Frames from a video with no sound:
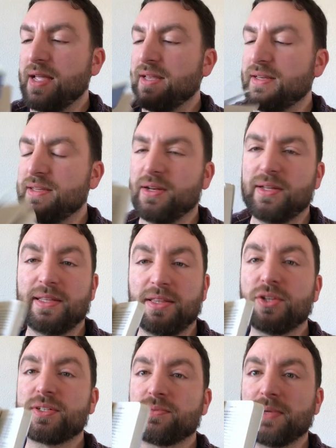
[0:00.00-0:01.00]
and you know, it
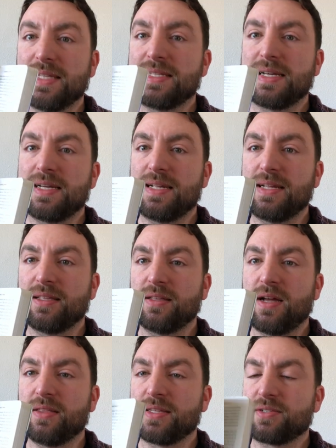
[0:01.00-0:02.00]
looks really tiny
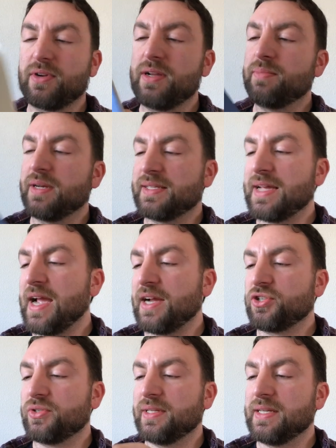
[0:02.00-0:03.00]
on the screen, but it's
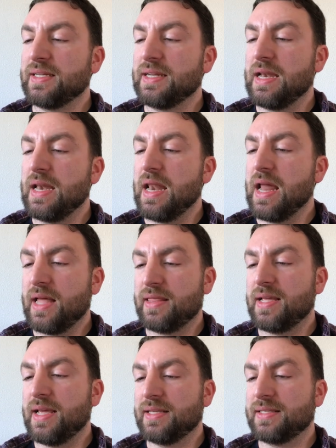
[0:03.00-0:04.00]
actually not
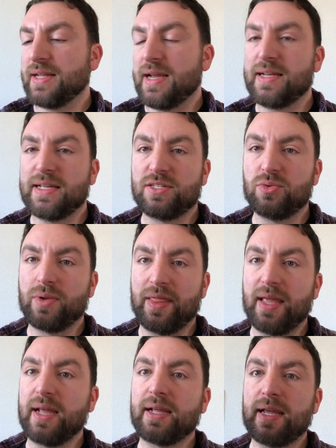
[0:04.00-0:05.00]
as tiny as you would
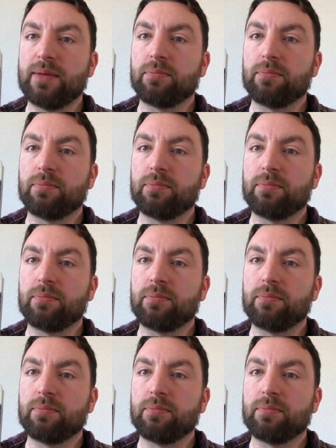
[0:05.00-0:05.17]
think in